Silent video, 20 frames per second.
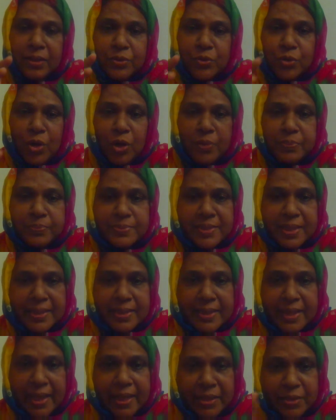drops
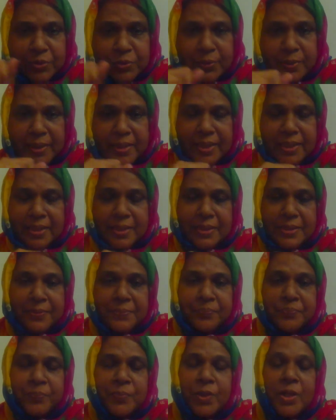and then doing
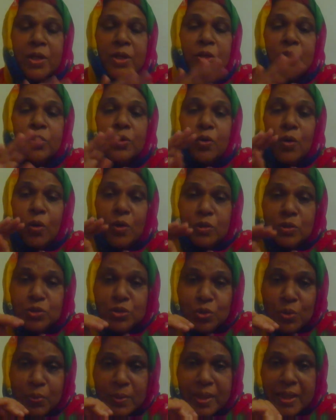it. You
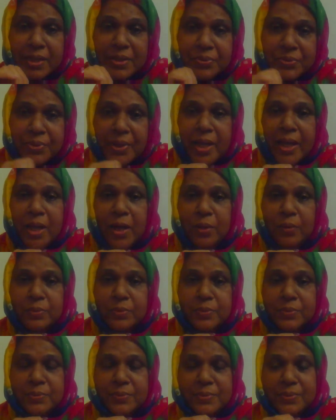also can try out
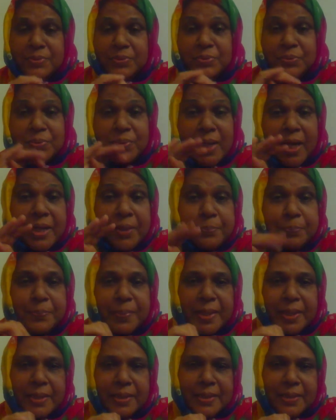thread
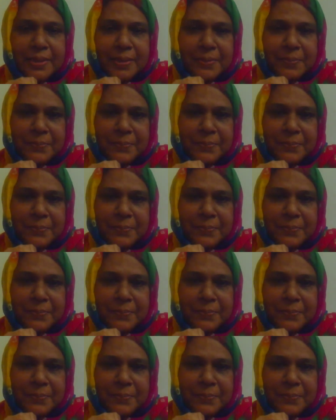painting.